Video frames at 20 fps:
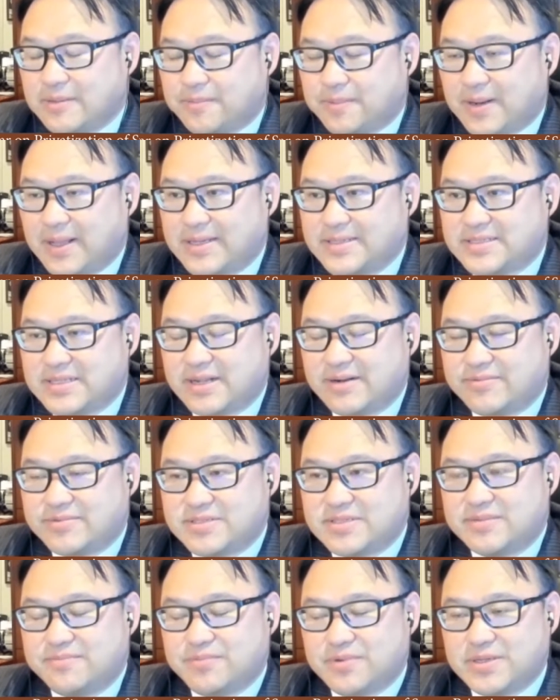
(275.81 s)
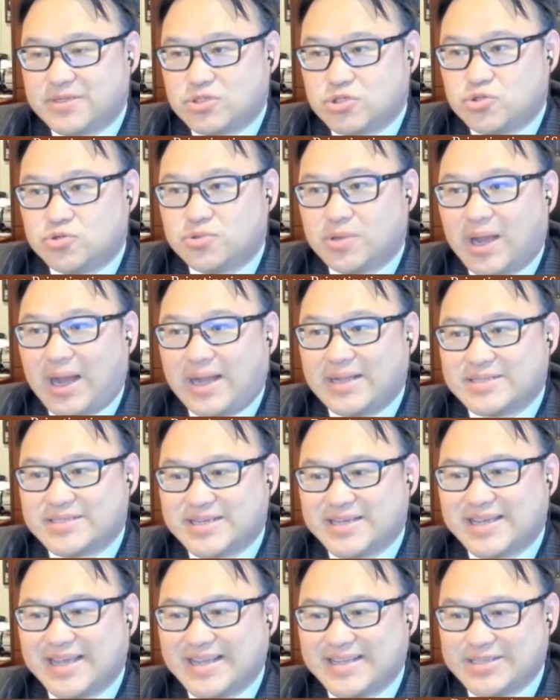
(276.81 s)
place that was simply too hard to
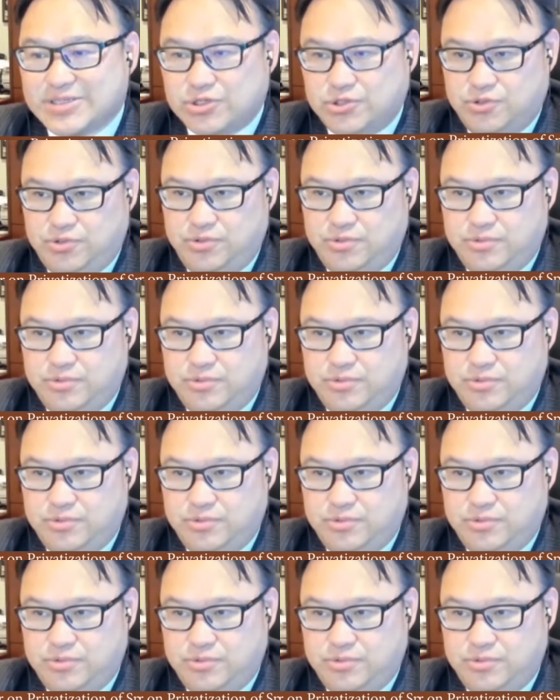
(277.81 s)
get to.